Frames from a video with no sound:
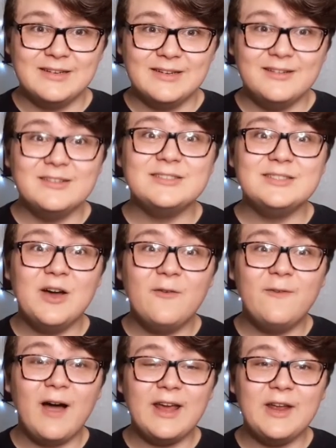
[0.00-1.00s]
There's no
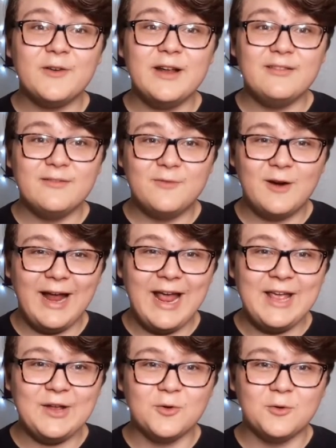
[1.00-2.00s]
fucking reason for an
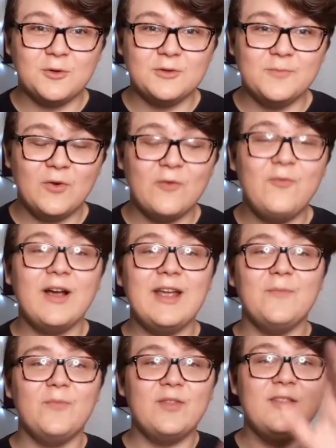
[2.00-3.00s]
eight year old or
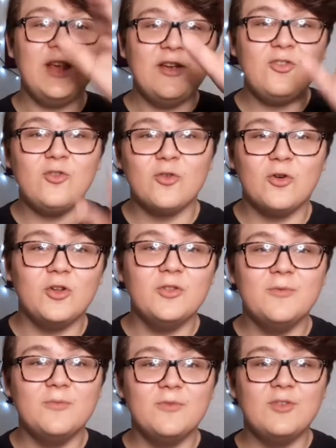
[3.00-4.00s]
fucking six year
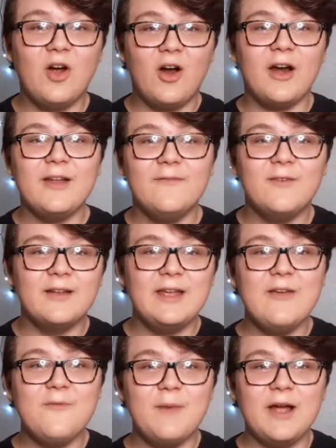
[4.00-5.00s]
old, sorry,
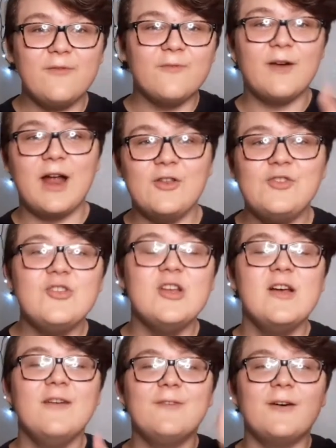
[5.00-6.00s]
forgive my French,
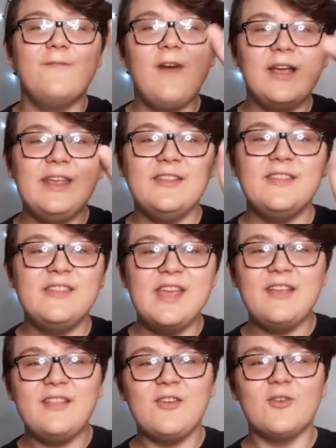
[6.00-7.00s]
for a fucking
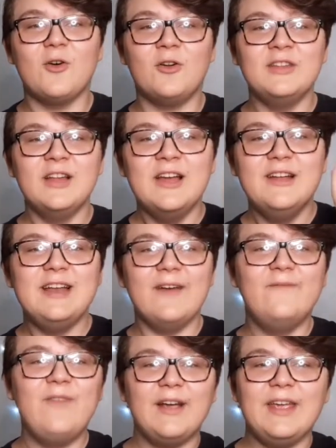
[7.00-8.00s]
six year old to
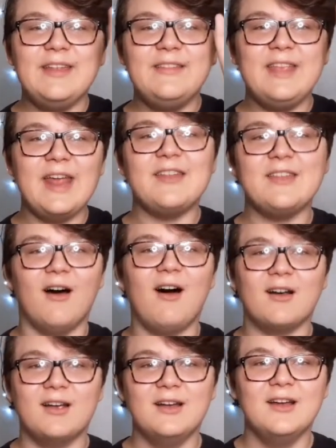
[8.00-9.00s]
have fucking
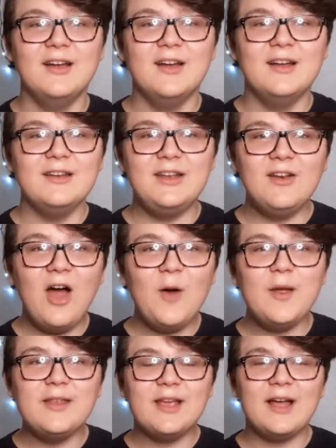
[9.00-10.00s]
TikTok. Do you know how
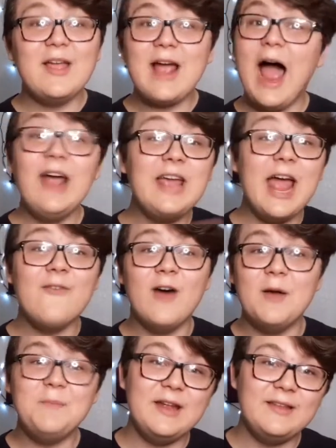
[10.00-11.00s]
many, like, I gave
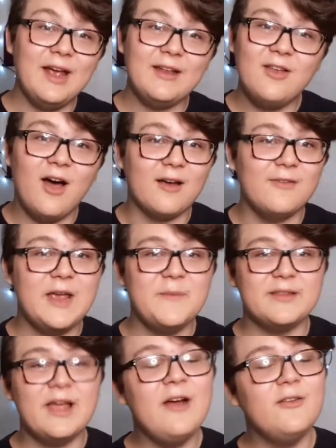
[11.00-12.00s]
up being TikTok
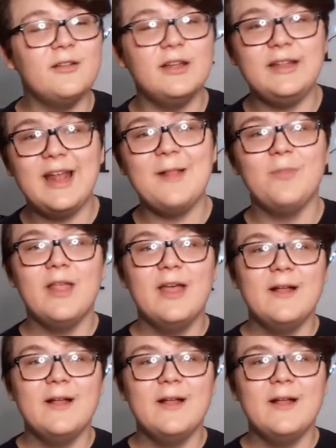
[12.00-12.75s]
famous. I really did.